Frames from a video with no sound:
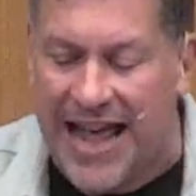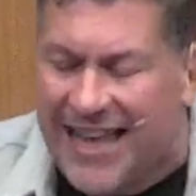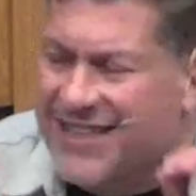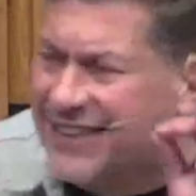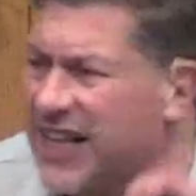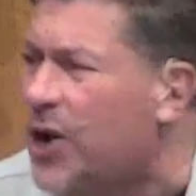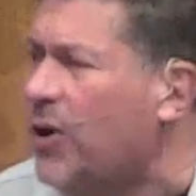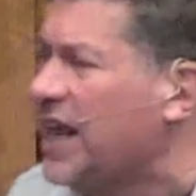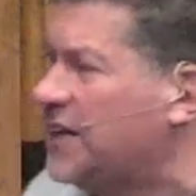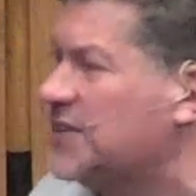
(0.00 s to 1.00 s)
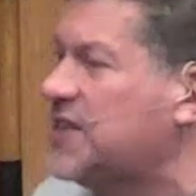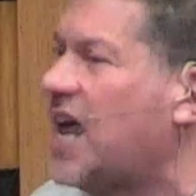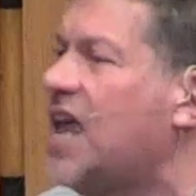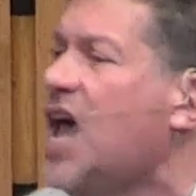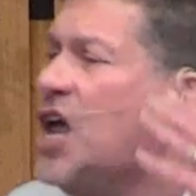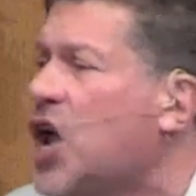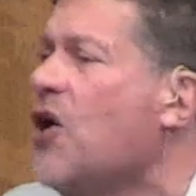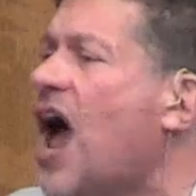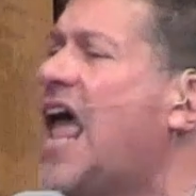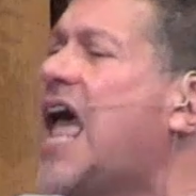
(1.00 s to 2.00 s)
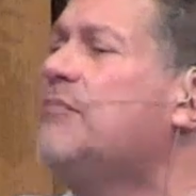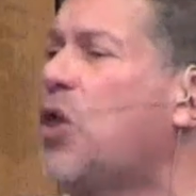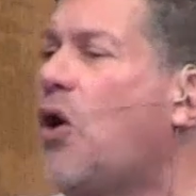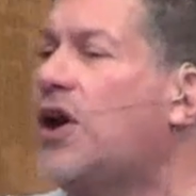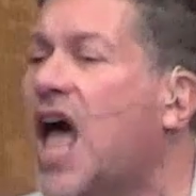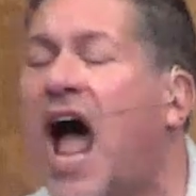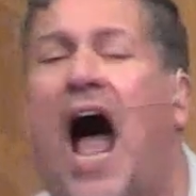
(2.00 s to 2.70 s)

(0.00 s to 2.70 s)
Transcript: It's literally to say, Here I am, Lord.